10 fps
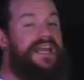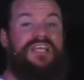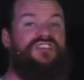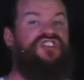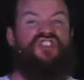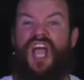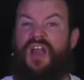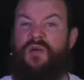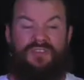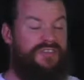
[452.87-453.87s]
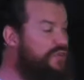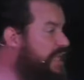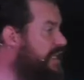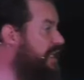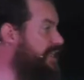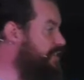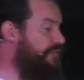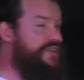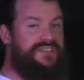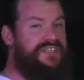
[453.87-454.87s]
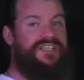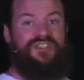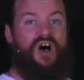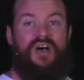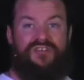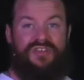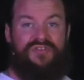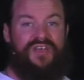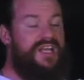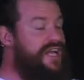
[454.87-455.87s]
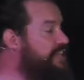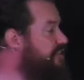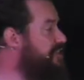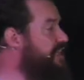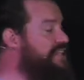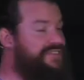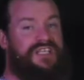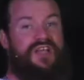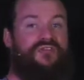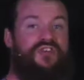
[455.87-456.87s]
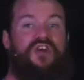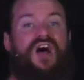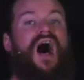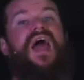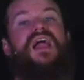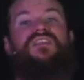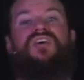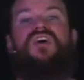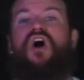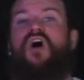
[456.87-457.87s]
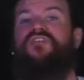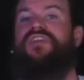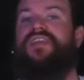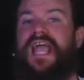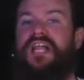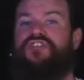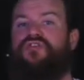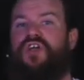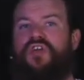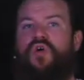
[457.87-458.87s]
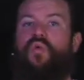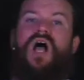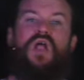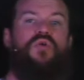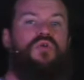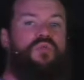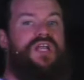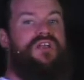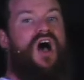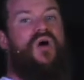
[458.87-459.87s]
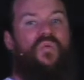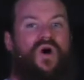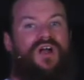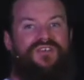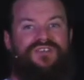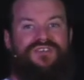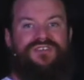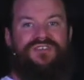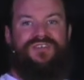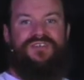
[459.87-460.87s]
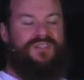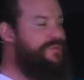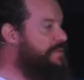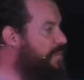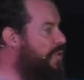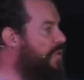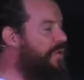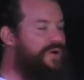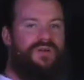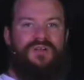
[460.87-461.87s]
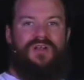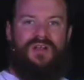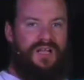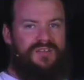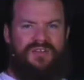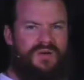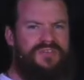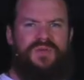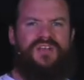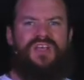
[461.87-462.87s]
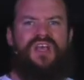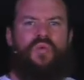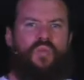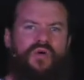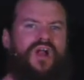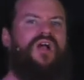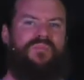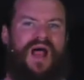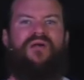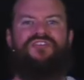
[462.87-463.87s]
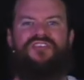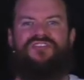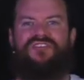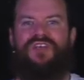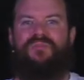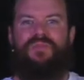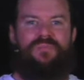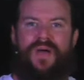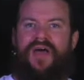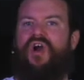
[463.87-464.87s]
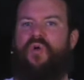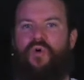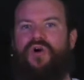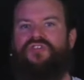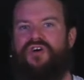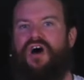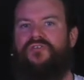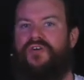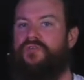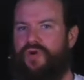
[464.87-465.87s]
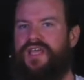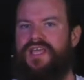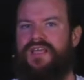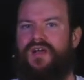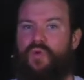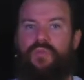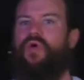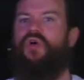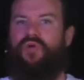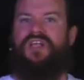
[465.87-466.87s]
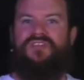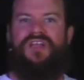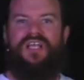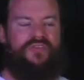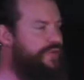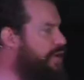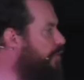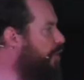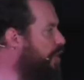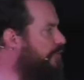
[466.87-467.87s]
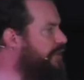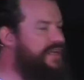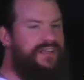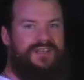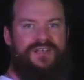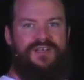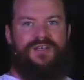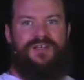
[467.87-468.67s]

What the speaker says: and he is generous. This is only a list of a few. This isn't exhaustive. It's just listing a few of the highlights of the nature of Christ. Why would we not want to be more like this? Come on, let's be honest. Would our marriages be better or worse off if we were more Christ-like, if we were more loving,